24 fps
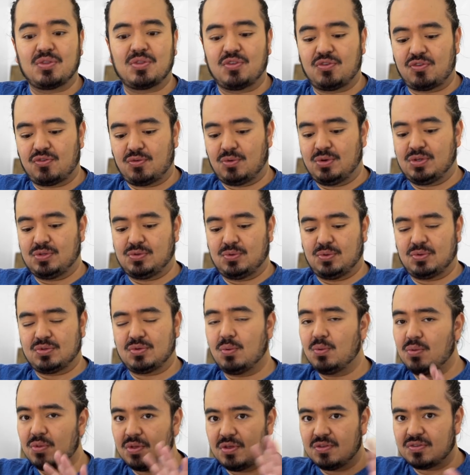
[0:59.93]
and soy sauce,
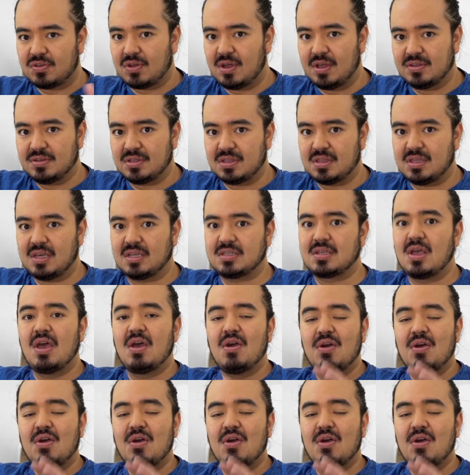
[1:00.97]
all those kinds of things.